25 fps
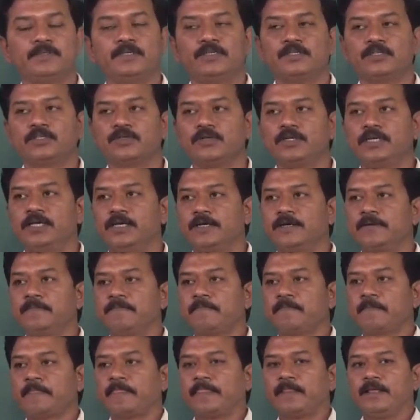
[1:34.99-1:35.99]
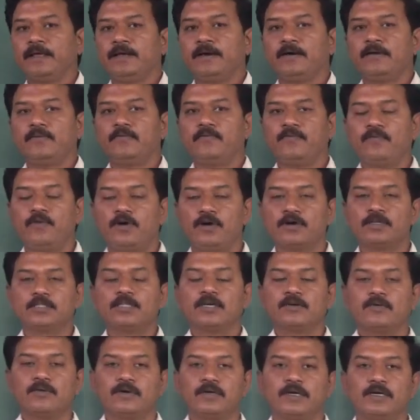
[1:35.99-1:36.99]
So here, for the
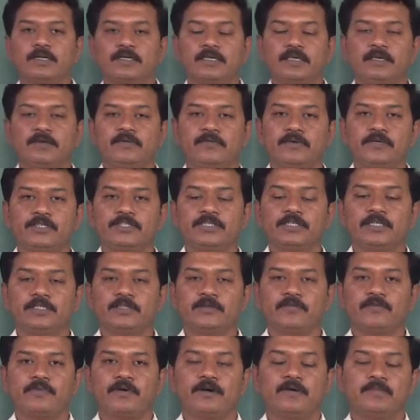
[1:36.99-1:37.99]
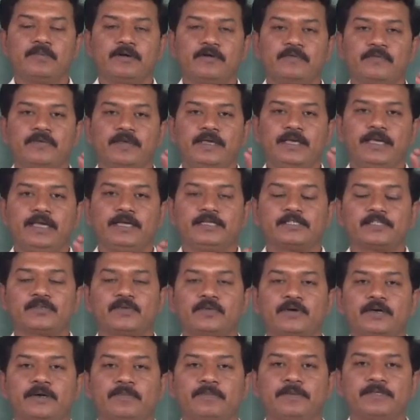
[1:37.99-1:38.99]
quadratic equation in the form of ax
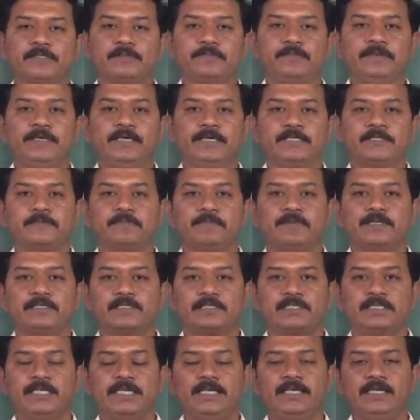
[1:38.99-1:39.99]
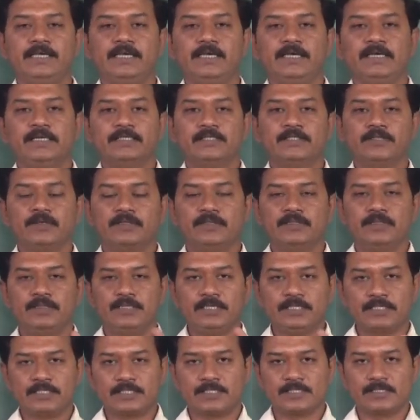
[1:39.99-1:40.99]
square plus bx plus c, so
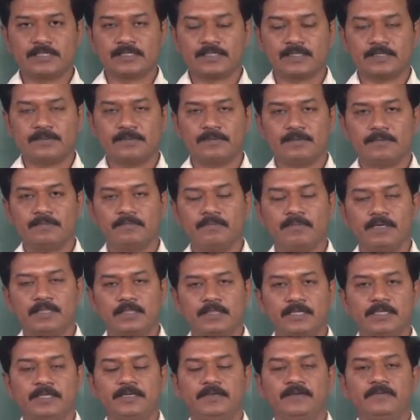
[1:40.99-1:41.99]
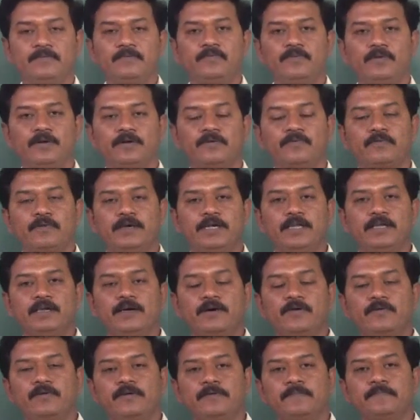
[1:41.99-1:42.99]
this method for finding
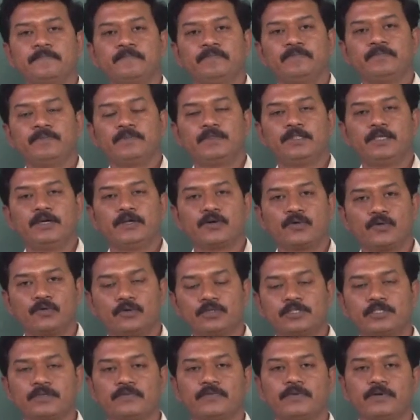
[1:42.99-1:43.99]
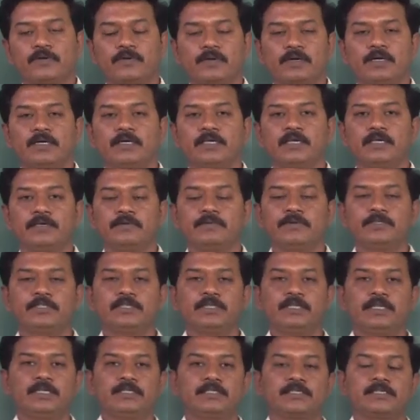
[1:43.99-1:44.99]
out the roots of a quadratic
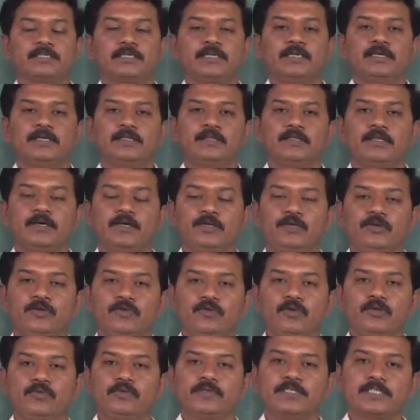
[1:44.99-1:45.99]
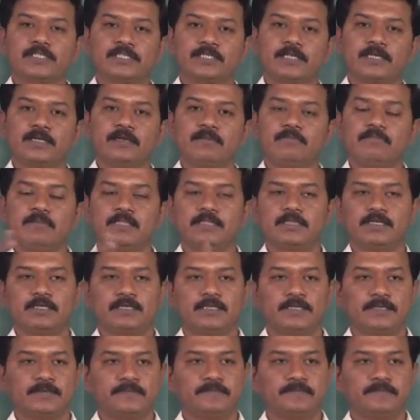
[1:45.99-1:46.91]
equation is the universal method.